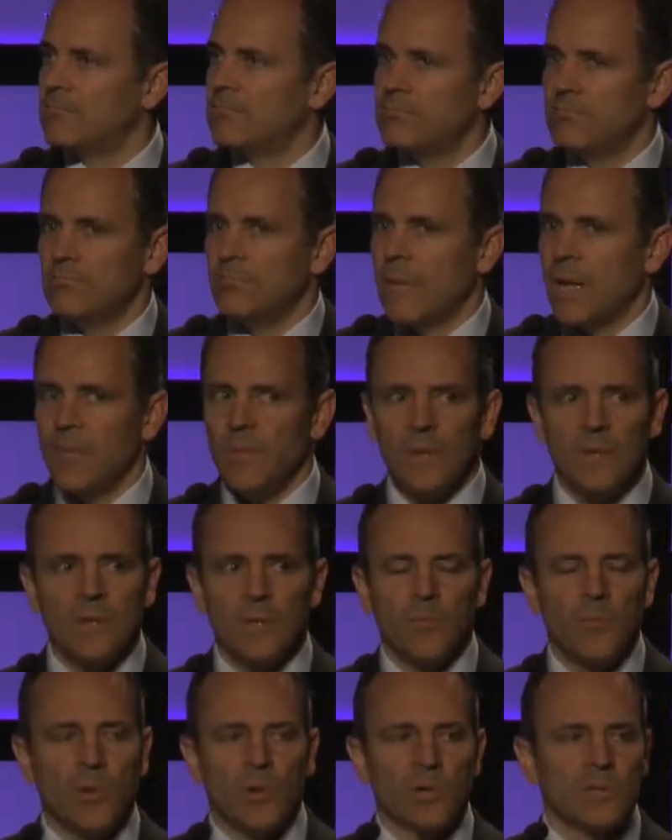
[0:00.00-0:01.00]
maybe a
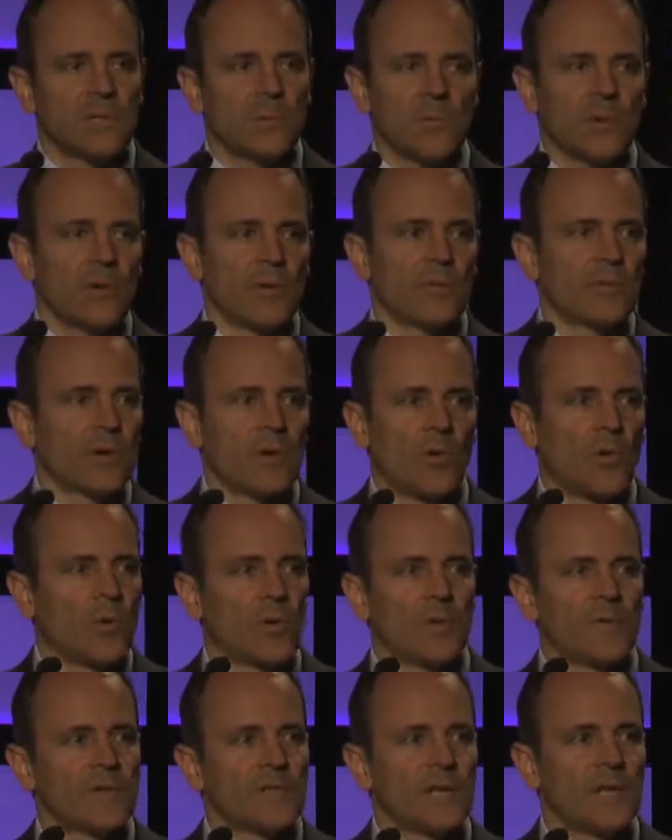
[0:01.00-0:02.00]
little more, somewhere a
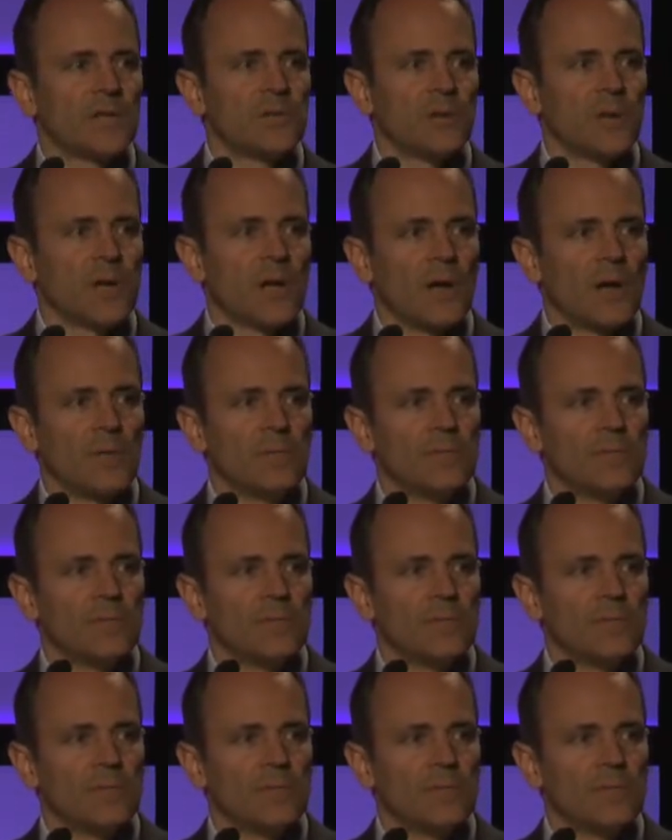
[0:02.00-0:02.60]
quarter of a century ago.